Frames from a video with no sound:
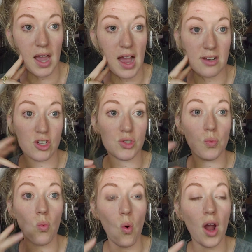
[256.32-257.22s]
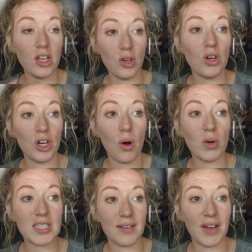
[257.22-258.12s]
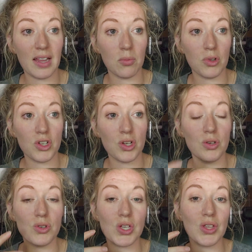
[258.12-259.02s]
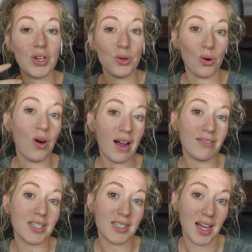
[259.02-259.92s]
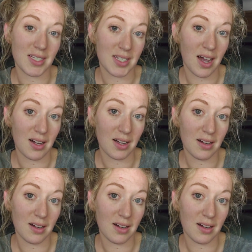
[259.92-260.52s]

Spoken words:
I just want you to know what's available to you so that you don't have to stay stuck.